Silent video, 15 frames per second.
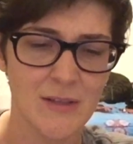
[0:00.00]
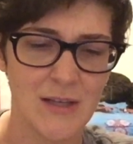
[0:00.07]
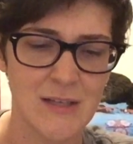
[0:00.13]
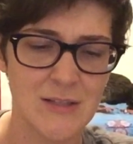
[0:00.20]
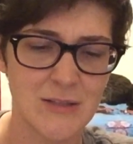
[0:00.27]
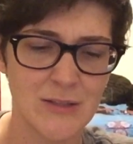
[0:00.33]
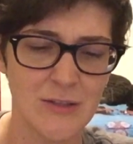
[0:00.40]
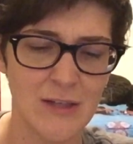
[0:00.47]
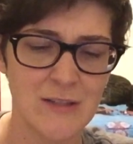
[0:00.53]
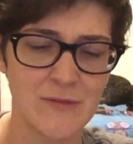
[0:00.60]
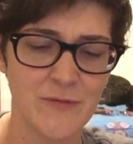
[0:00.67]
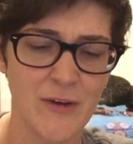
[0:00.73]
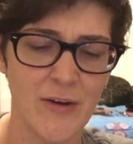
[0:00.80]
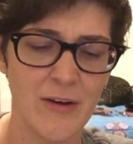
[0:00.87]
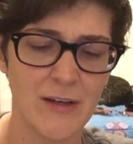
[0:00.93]
It's clear, it's
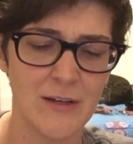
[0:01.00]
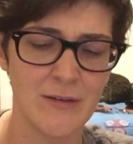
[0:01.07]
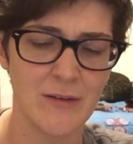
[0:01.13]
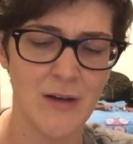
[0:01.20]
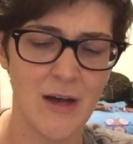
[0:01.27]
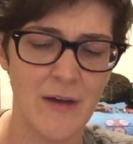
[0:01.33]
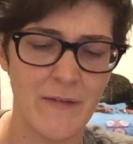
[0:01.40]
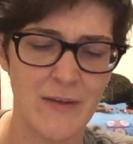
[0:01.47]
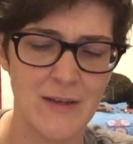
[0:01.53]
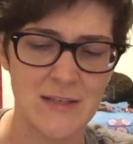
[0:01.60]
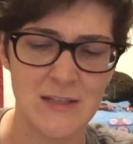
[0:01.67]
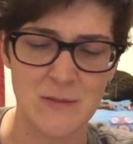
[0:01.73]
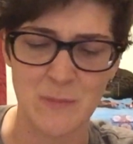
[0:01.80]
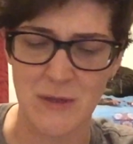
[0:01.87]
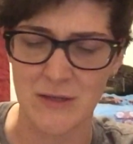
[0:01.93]
very obvious
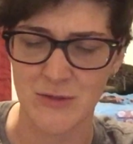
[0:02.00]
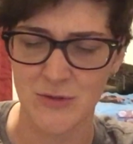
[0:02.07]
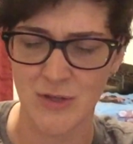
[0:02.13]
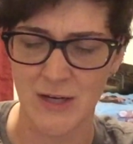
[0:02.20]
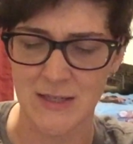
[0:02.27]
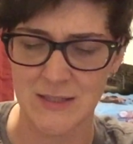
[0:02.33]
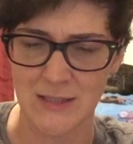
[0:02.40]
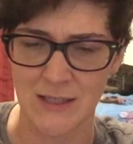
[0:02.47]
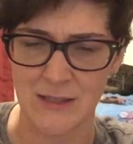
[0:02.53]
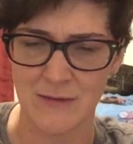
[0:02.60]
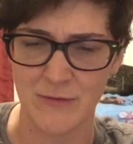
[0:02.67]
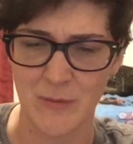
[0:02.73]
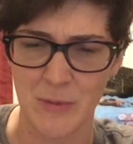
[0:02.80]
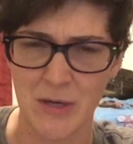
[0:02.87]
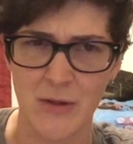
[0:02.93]
it's been
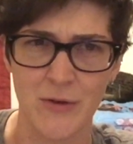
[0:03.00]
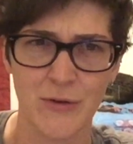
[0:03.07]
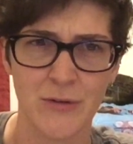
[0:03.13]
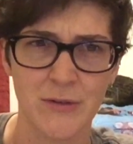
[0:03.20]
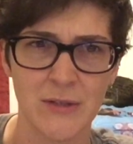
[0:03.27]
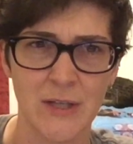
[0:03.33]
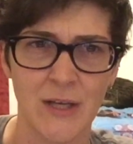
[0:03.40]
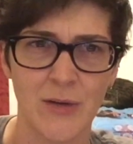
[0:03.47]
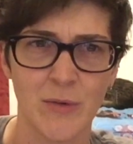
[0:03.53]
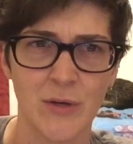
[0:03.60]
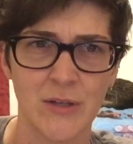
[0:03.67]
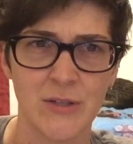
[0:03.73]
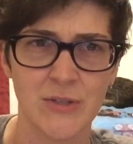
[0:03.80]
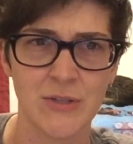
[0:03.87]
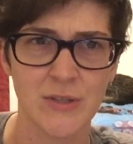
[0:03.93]
translated from another
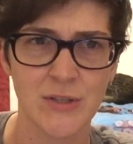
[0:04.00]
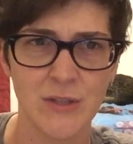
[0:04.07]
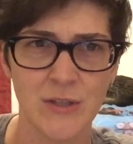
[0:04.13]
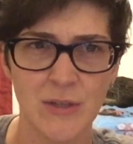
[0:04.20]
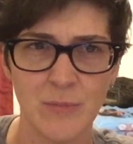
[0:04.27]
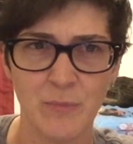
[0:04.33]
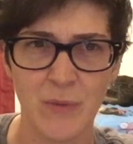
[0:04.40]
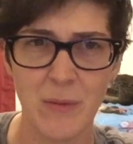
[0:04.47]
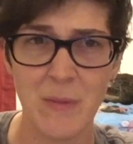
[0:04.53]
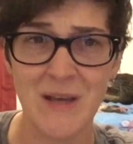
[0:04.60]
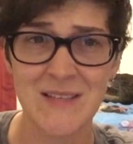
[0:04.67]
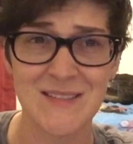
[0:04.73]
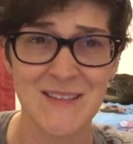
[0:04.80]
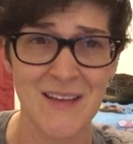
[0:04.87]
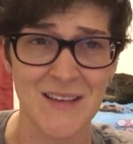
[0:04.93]
language, but it
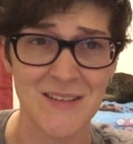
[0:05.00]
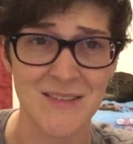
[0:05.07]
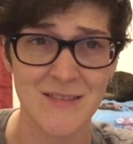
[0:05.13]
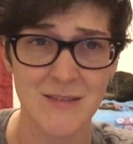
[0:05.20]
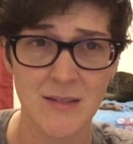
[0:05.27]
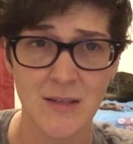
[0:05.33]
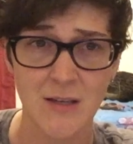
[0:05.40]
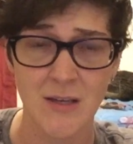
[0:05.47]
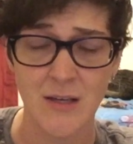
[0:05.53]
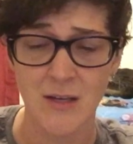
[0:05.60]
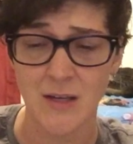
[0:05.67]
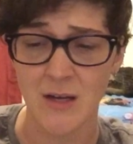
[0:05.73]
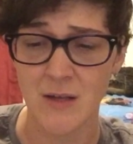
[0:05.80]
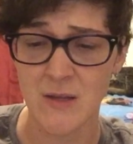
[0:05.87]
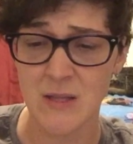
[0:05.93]
makes sense.
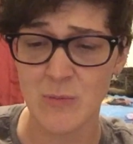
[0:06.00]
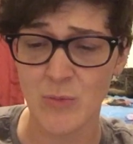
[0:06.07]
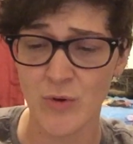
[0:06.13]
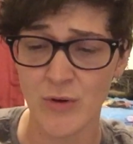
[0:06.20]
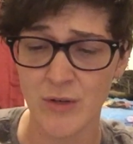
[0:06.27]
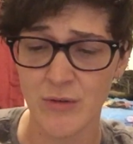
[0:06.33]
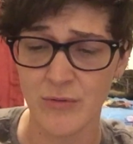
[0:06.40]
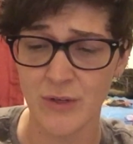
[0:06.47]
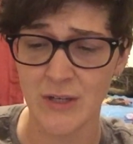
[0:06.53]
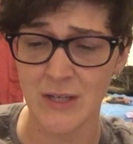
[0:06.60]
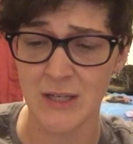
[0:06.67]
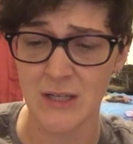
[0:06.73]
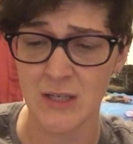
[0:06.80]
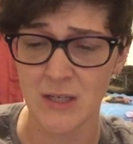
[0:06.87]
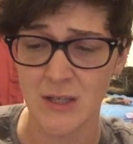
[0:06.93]
And then the more you
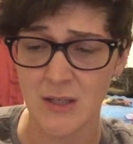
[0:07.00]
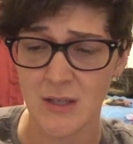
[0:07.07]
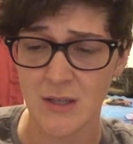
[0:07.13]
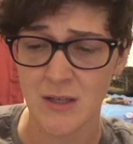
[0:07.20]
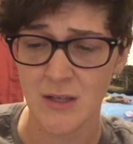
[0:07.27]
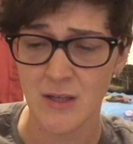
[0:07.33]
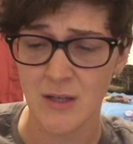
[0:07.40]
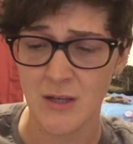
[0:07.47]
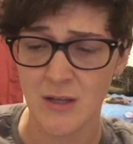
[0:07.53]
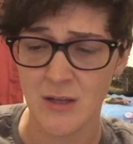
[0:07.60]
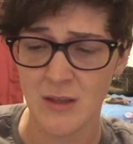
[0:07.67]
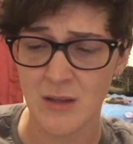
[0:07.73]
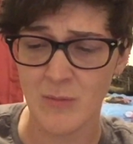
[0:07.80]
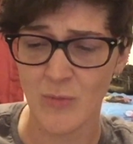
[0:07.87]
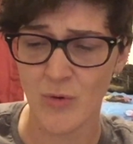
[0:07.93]
read,
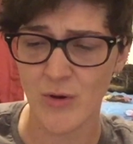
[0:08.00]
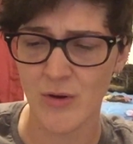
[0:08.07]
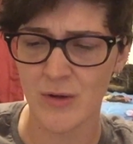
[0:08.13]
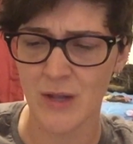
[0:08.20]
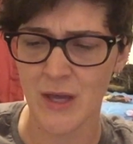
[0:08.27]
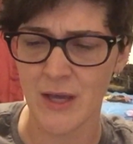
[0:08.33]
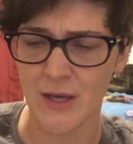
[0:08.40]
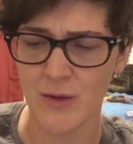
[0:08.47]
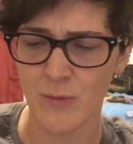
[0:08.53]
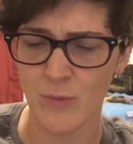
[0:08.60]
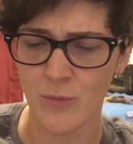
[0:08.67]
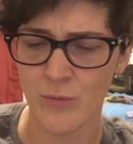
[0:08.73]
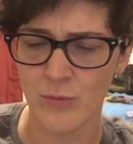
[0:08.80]
the more you're like,